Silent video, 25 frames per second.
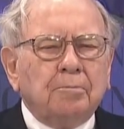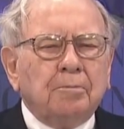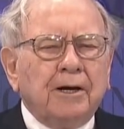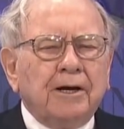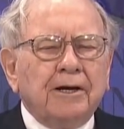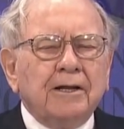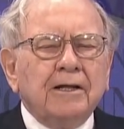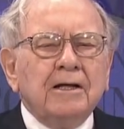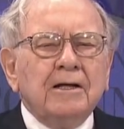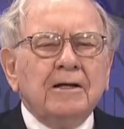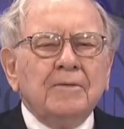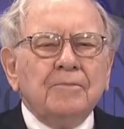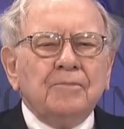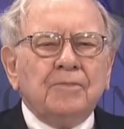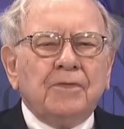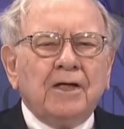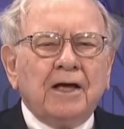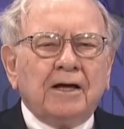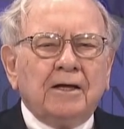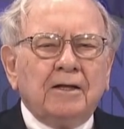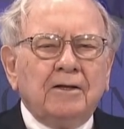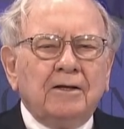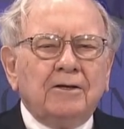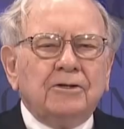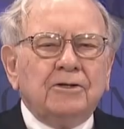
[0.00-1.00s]
But
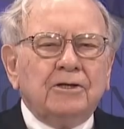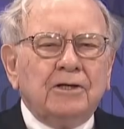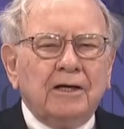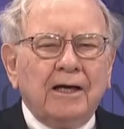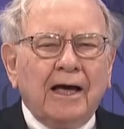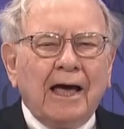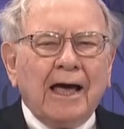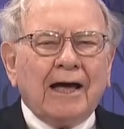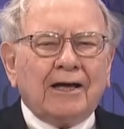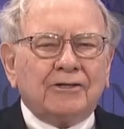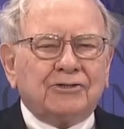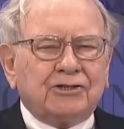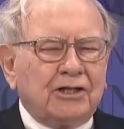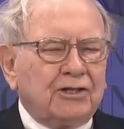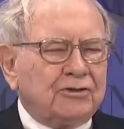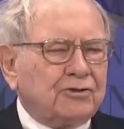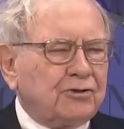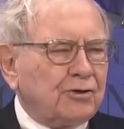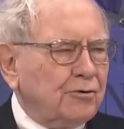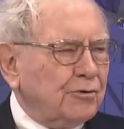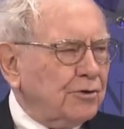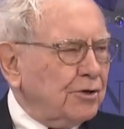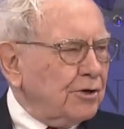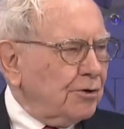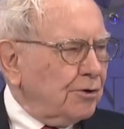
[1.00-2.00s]
they, uh, the assets
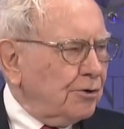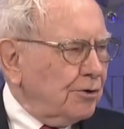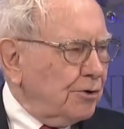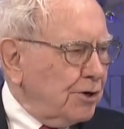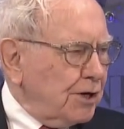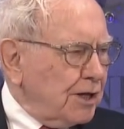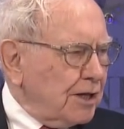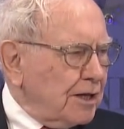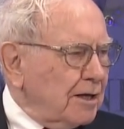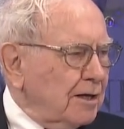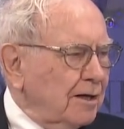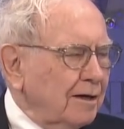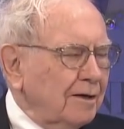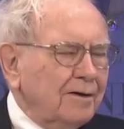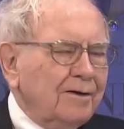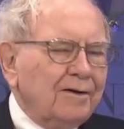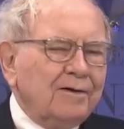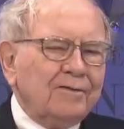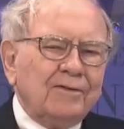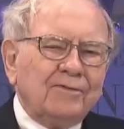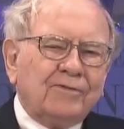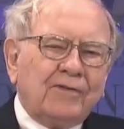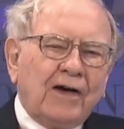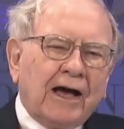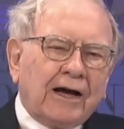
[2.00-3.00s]
are the earning
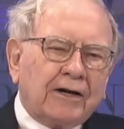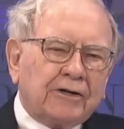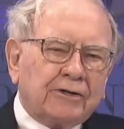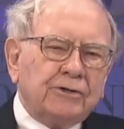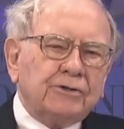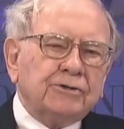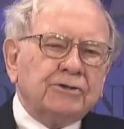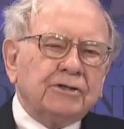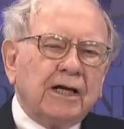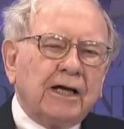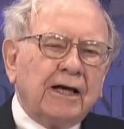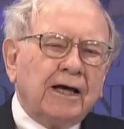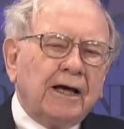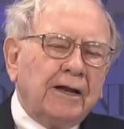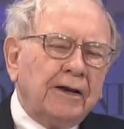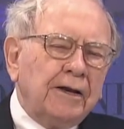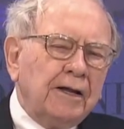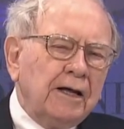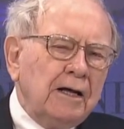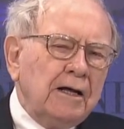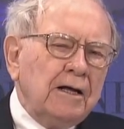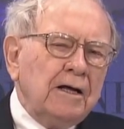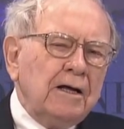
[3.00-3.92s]
factors, and